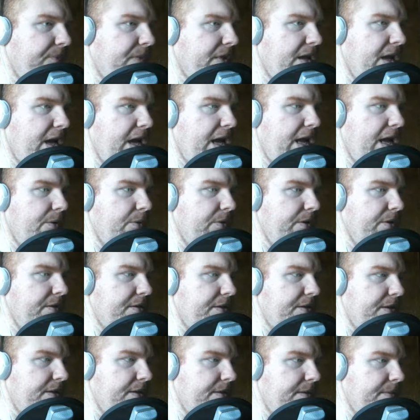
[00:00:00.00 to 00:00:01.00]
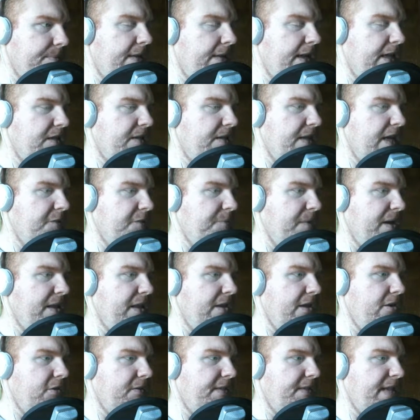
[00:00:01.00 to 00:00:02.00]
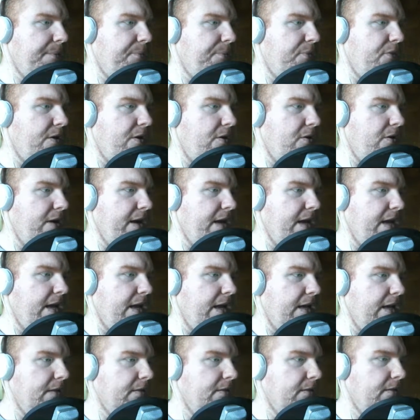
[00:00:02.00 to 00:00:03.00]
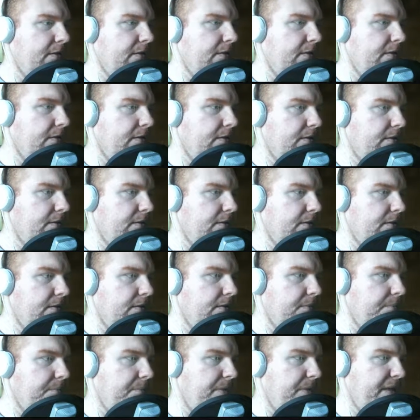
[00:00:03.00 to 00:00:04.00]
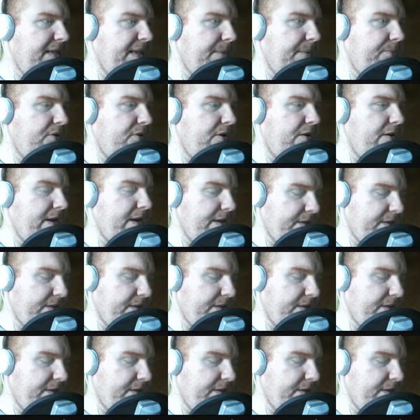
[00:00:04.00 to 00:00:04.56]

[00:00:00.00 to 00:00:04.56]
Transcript: I know what this is. That's, that's my little temporary, uh, my temporary